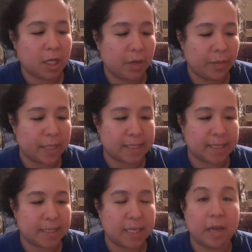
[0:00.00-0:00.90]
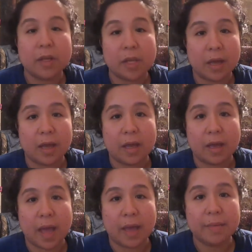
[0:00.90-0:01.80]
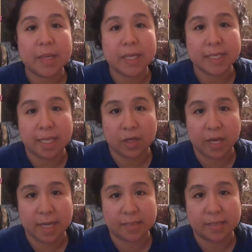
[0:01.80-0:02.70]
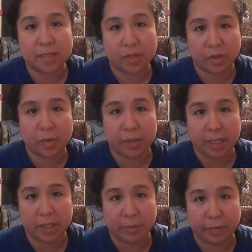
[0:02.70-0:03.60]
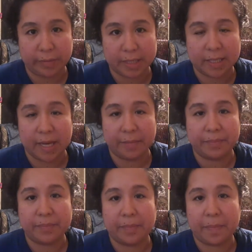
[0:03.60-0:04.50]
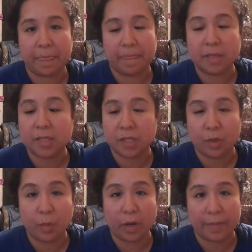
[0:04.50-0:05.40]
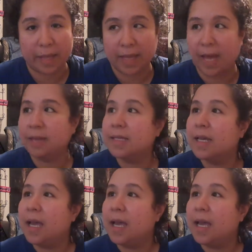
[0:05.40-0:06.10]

what is it? I am going to take you guys to do hobonichi with me tonight, so don't worry about that.